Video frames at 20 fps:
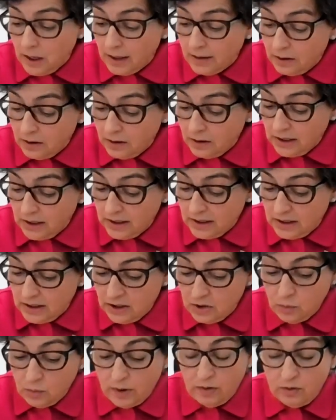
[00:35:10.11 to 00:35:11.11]
And the test
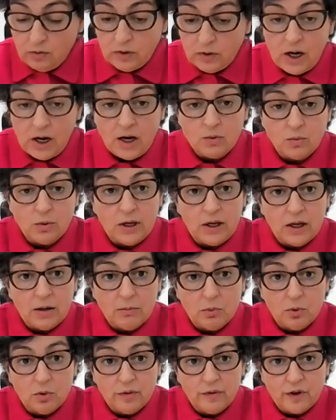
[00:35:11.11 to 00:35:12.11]
is whether or not we
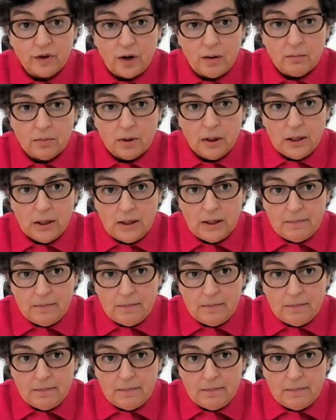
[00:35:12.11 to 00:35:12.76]
can move from